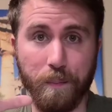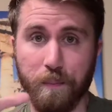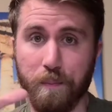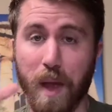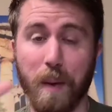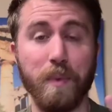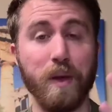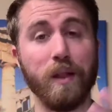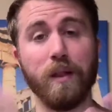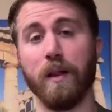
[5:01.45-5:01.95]

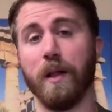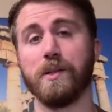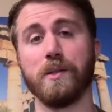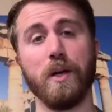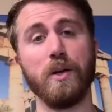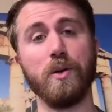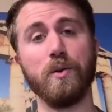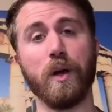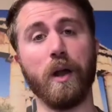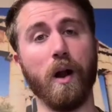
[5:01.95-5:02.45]
maybe, let's
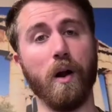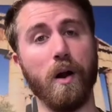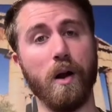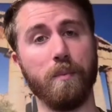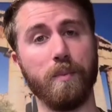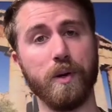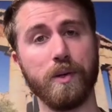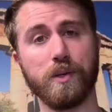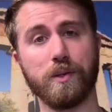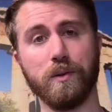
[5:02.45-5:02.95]
say you carry a
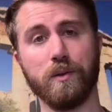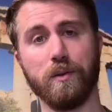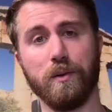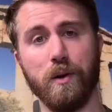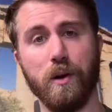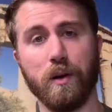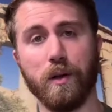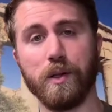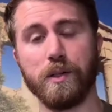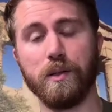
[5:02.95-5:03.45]
pistol,
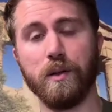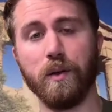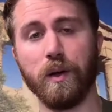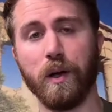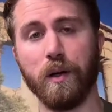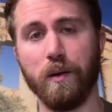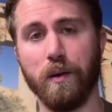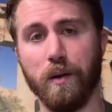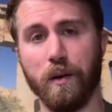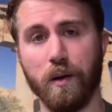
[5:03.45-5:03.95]
you're a
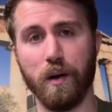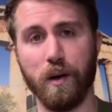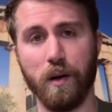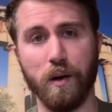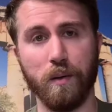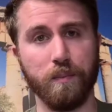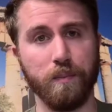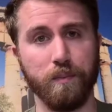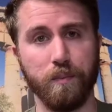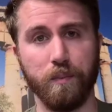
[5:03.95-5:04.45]
concealed
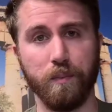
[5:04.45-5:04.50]
uh,